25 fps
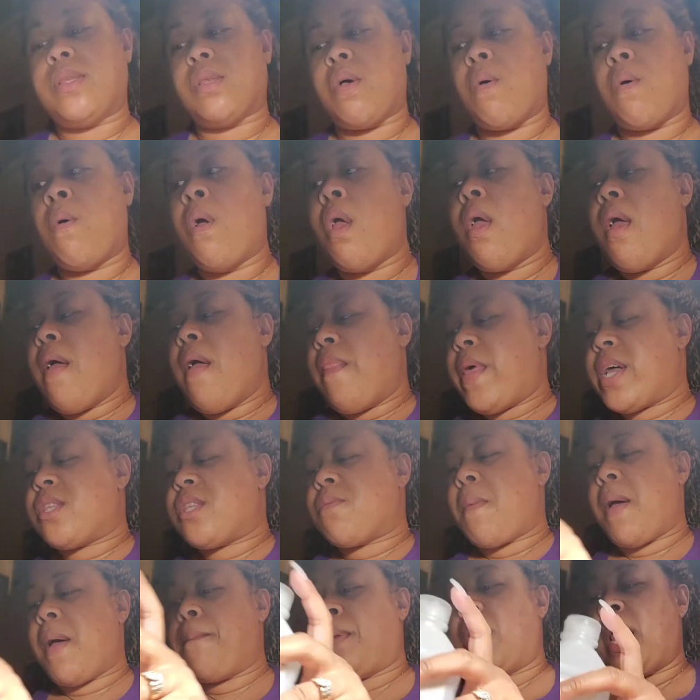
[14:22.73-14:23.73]
So
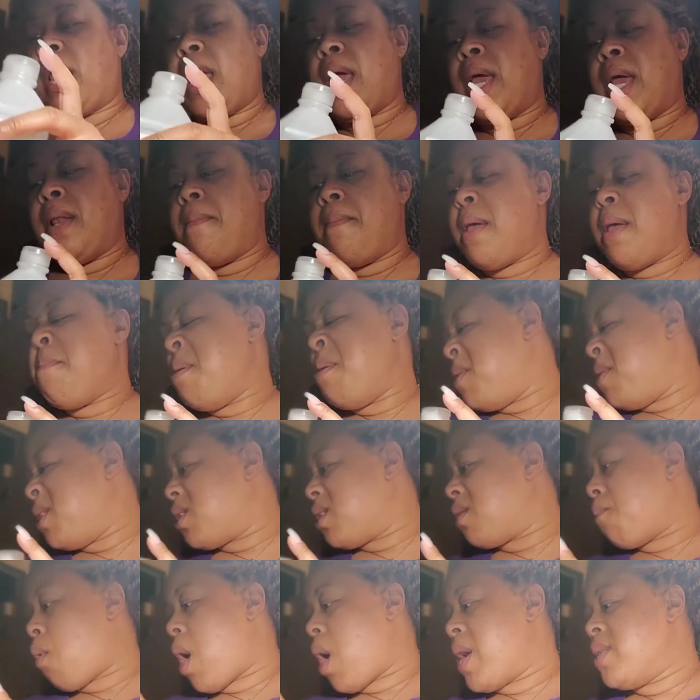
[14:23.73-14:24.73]
that's my plan, maybe
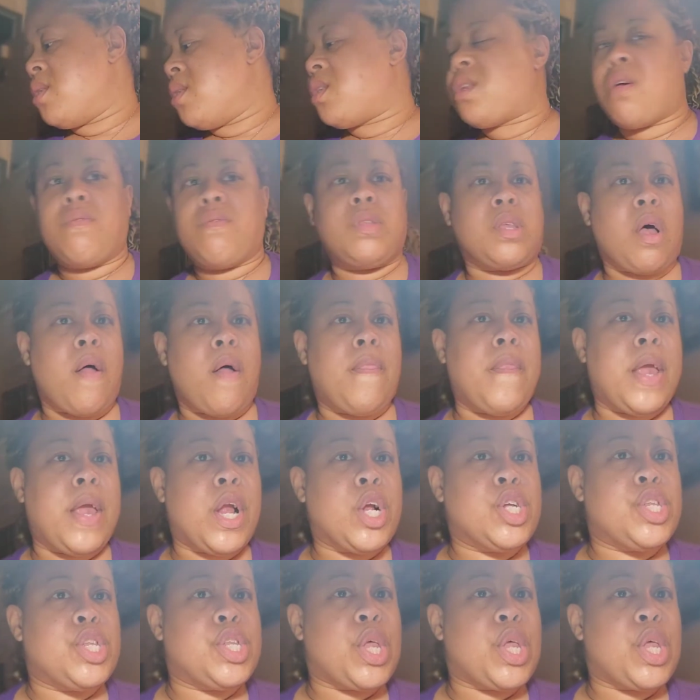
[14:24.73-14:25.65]
put some rhinestones on there.